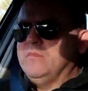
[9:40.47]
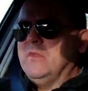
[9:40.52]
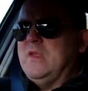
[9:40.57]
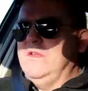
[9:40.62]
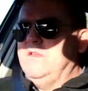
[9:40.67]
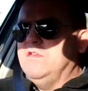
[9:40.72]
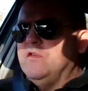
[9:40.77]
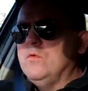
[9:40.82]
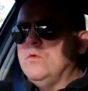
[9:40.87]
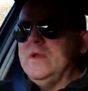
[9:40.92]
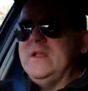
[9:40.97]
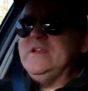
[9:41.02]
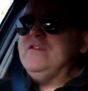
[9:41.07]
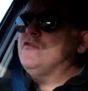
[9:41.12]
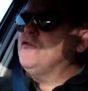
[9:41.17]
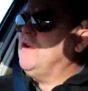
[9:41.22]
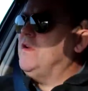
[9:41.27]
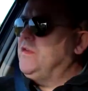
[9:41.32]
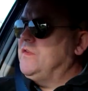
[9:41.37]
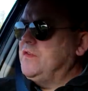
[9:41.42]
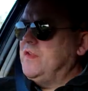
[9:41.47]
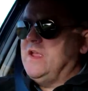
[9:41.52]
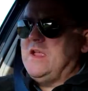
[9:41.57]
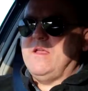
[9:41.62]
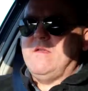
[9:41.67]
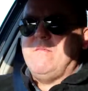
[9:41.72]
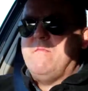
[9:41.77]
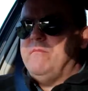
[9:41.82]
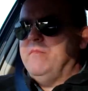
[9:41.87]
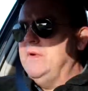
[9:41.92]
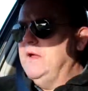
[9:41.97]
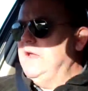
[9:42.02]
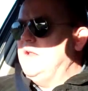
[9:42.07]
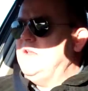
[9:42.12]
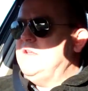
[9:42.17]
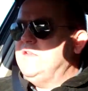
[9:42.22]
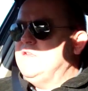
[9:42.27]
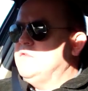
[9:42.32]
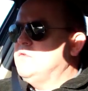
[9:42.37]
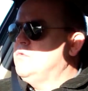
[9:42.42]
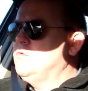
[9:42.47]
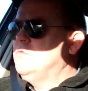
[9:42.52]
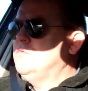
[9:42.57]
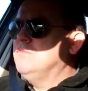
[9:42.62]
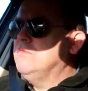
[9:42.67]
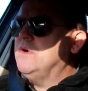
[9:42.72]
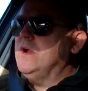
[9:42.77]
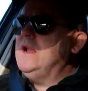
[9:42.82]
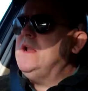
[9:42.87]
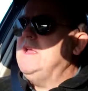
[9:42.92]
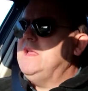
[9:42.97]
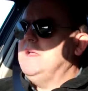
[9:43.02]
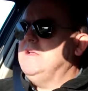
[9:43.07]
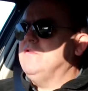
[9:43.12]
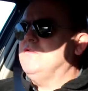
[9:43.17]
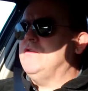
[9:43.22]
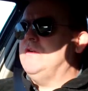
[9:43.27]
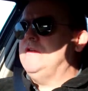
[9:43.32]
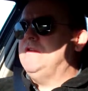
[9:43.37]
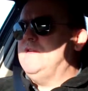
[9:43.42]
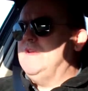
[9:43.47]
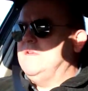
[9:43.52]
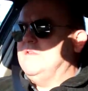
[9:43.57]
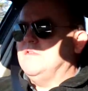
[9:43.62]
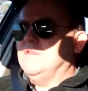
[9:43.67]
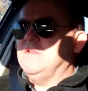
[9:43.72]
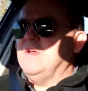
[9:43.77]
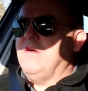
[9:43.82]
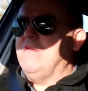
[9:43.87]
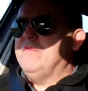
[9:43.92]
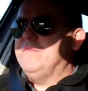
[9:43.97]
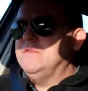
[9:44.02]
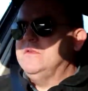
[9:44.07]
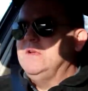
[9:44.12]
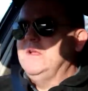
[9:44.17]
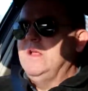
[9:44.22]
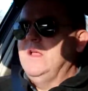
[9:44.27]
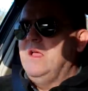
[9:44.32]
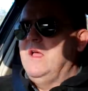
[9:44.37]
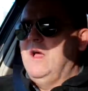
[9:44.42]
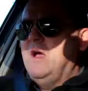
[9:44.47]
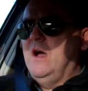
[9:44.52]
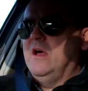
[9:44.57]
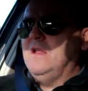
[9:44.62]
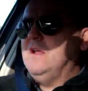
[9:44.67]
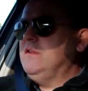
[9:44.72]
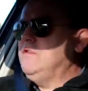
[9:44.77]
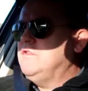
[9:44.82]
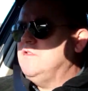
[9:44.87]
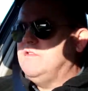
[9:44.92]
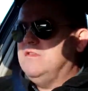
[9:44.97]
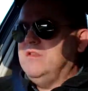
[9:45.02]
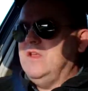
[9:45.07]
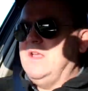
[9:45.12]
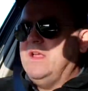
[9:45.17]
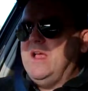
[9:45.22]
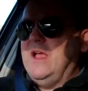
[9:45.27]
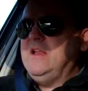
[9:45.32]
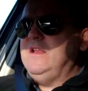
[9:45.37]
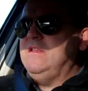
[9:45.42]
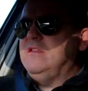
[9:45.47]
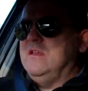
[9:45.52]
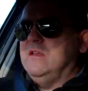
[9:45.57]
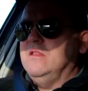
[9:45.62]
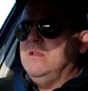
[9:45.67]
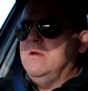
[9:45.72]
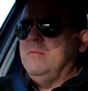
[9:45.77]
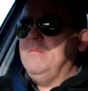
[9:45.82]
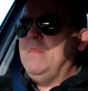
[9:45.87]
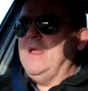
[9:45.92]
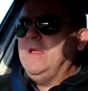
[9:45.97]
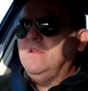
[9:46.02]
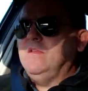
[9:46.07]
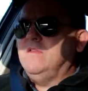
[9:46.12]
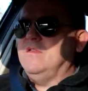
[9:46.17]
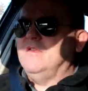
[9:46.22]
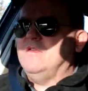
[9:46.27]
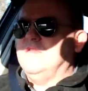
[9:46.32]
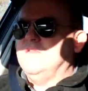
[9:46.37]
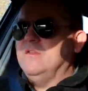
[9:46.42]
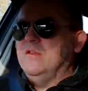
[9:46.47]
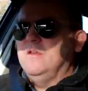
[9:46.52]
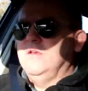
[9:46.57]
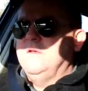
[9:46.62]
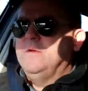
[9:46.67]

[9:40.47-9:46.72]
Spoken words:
It's all interesting. It is all really interesting stuff. And I just think anything that makes